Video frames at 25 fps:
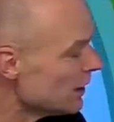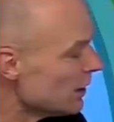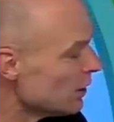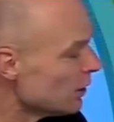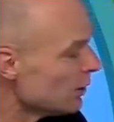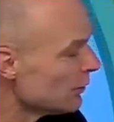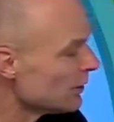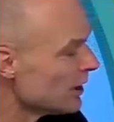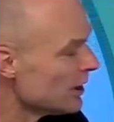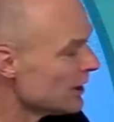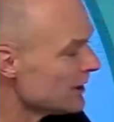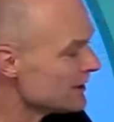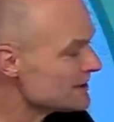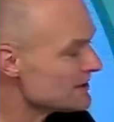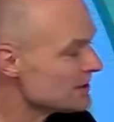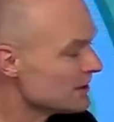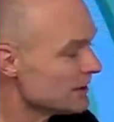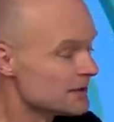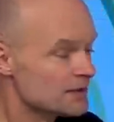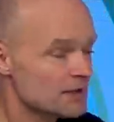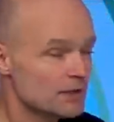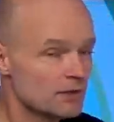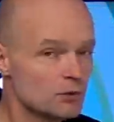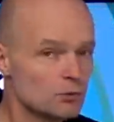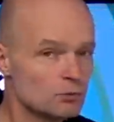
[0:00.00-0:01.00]
own hot
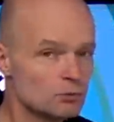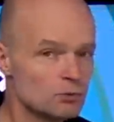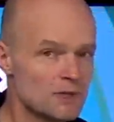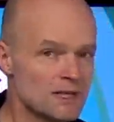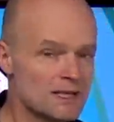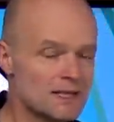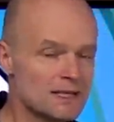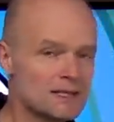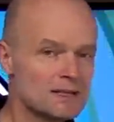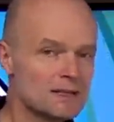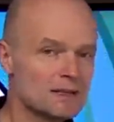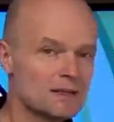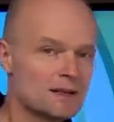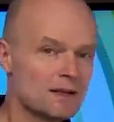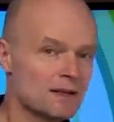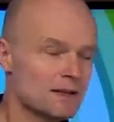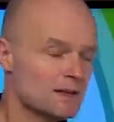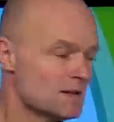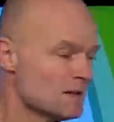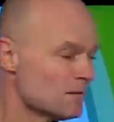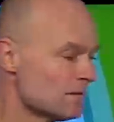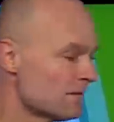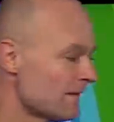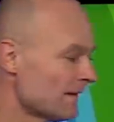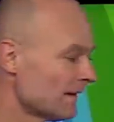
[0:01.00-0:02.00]
sauce. And the reason I
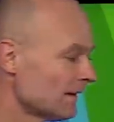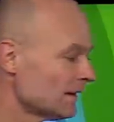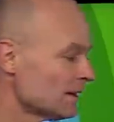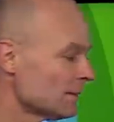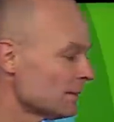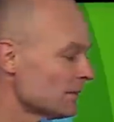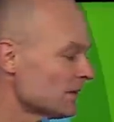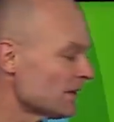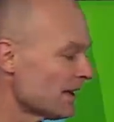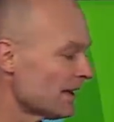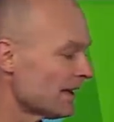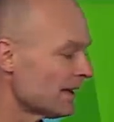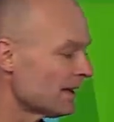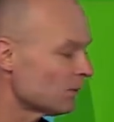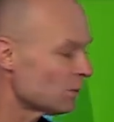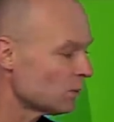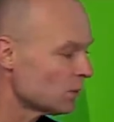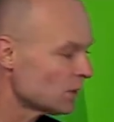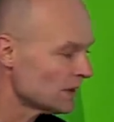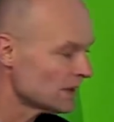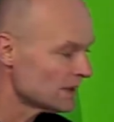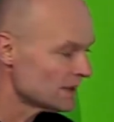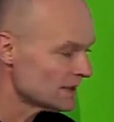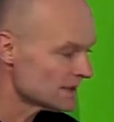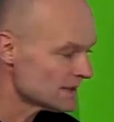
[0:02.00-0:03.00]
developed that
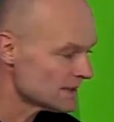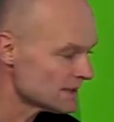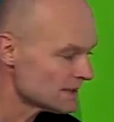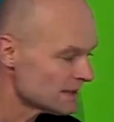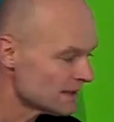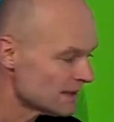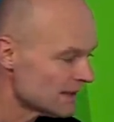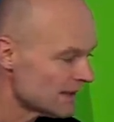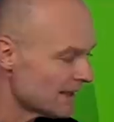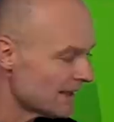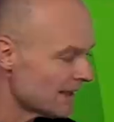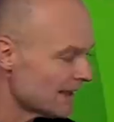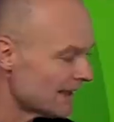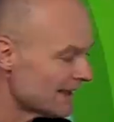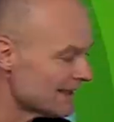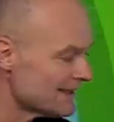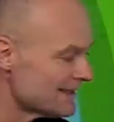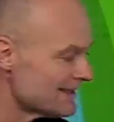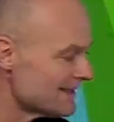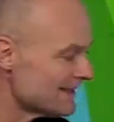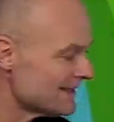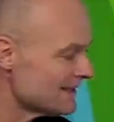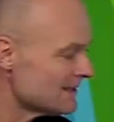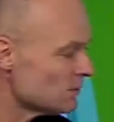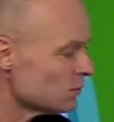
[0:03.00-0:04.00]
was that I
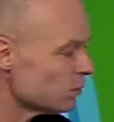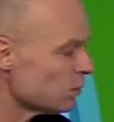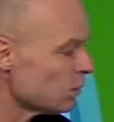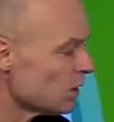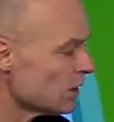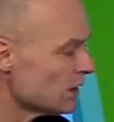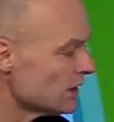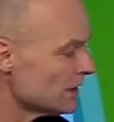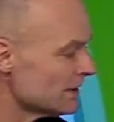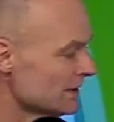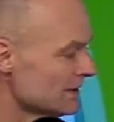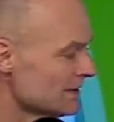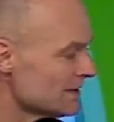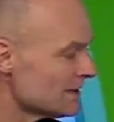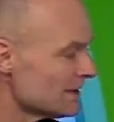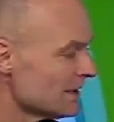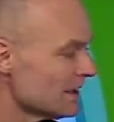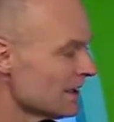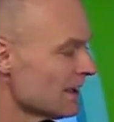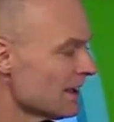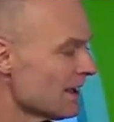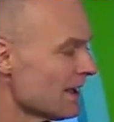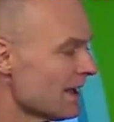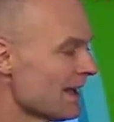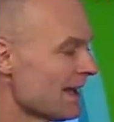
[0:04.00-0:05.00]
didn't want
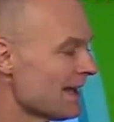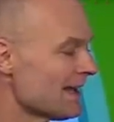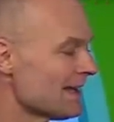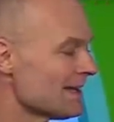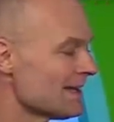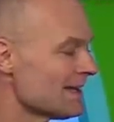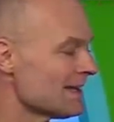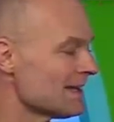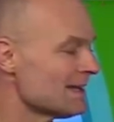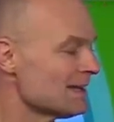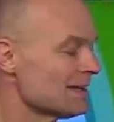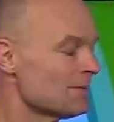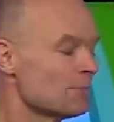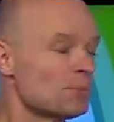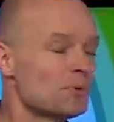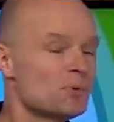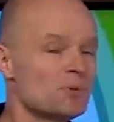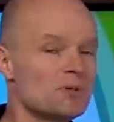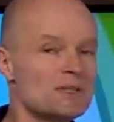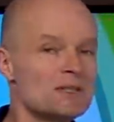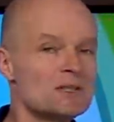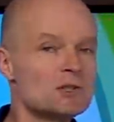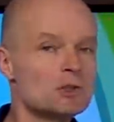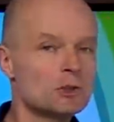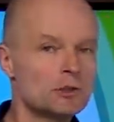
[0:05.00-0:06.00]
any
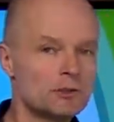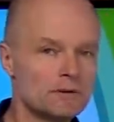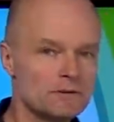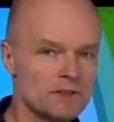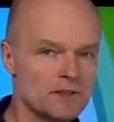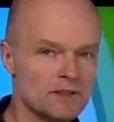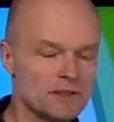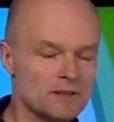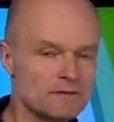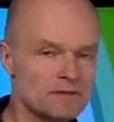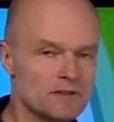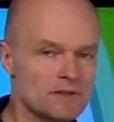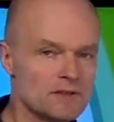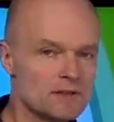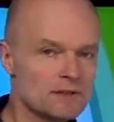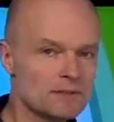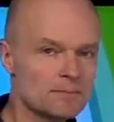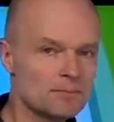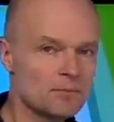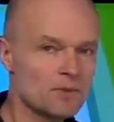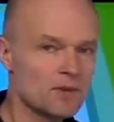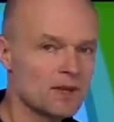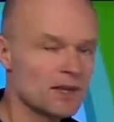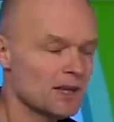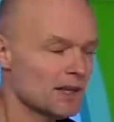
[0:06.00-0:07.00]
preservatives
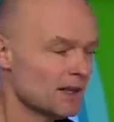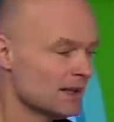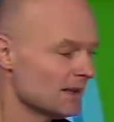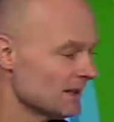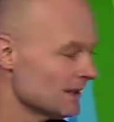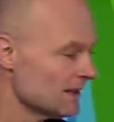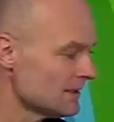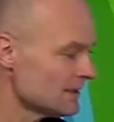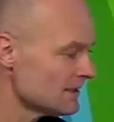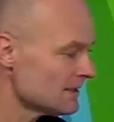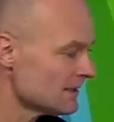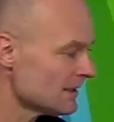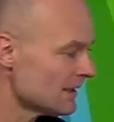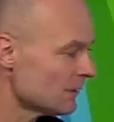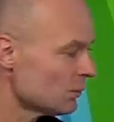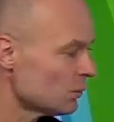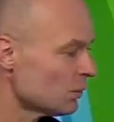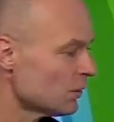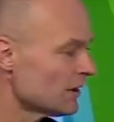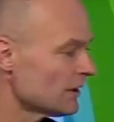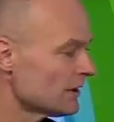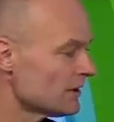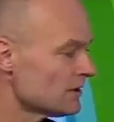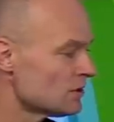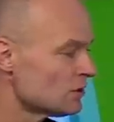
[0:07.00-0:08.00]
in it. I
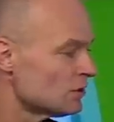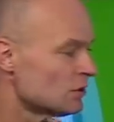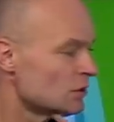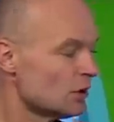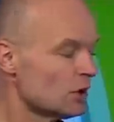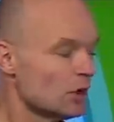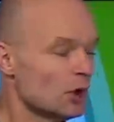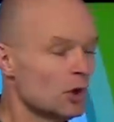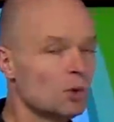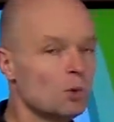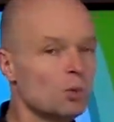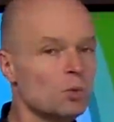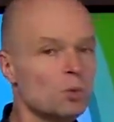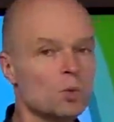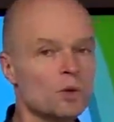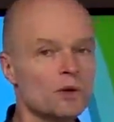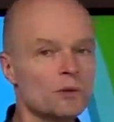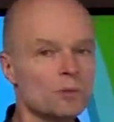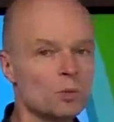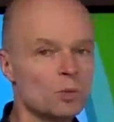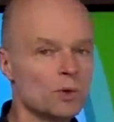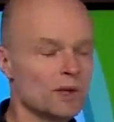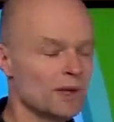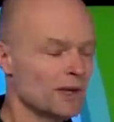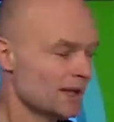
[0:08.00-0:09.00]
wanted to know
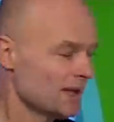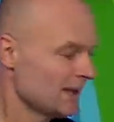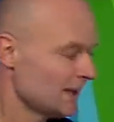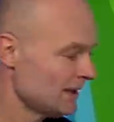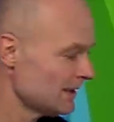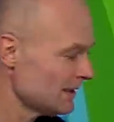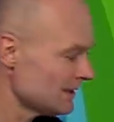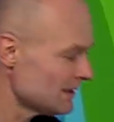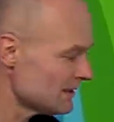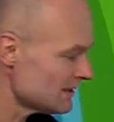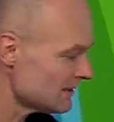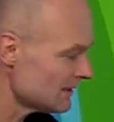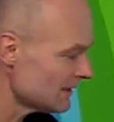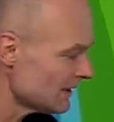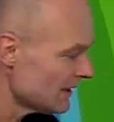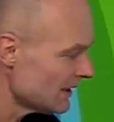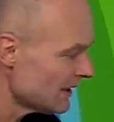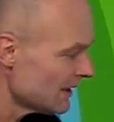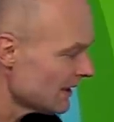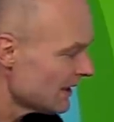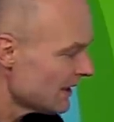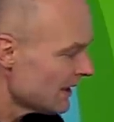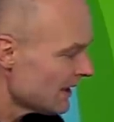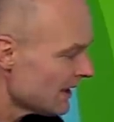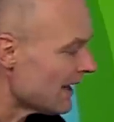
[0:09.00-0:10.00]
what went in it.
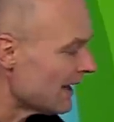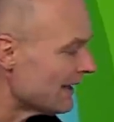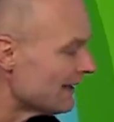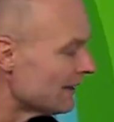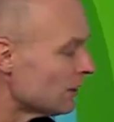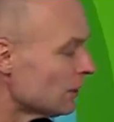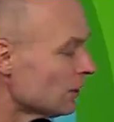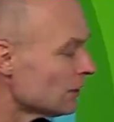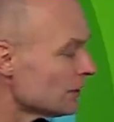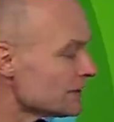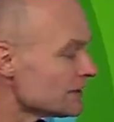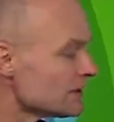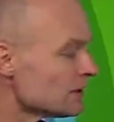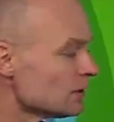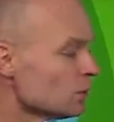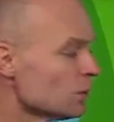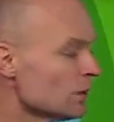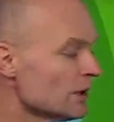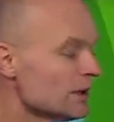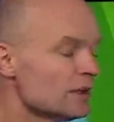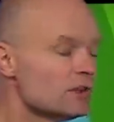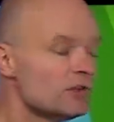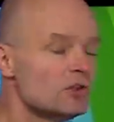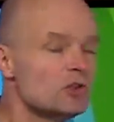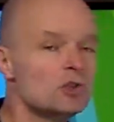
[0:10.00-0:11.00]
I also
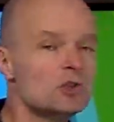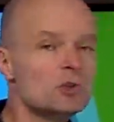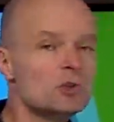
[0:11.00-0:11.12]
wanted to